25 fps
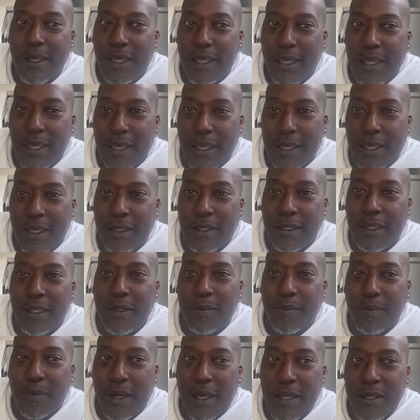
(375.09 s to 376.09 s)
and he
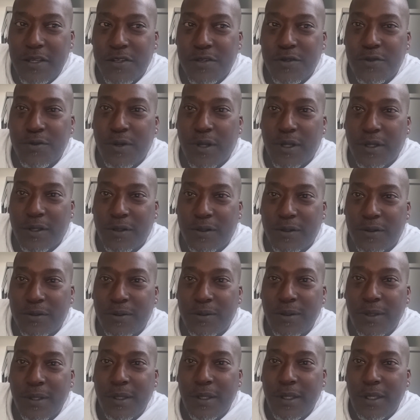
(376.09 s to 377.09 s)
might struggle
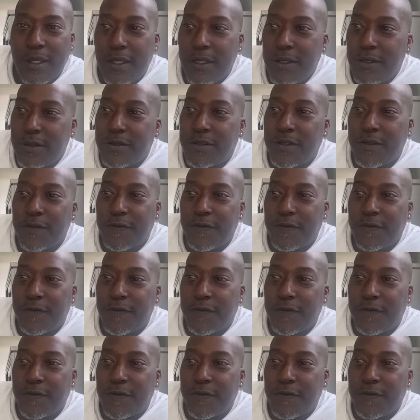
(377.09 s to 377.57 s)
to